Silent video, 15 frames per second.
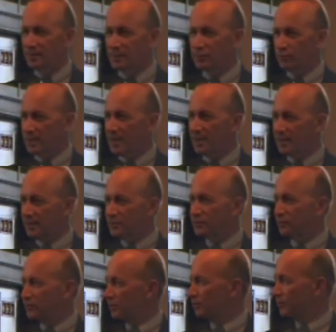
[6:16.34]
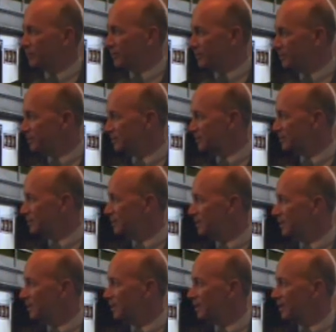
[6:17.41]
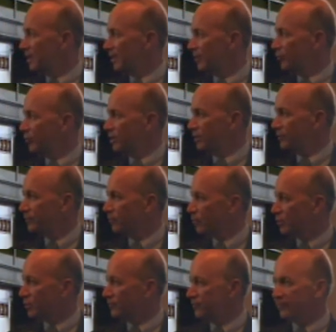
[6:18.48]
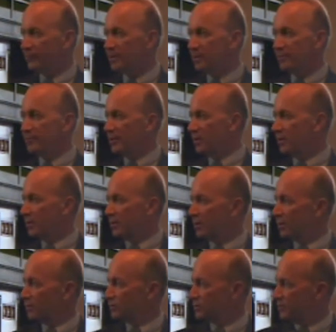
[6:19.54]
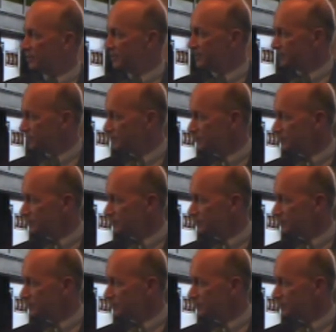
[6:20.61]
it's reality, so deal with it. And we have worked very, very hard in our state.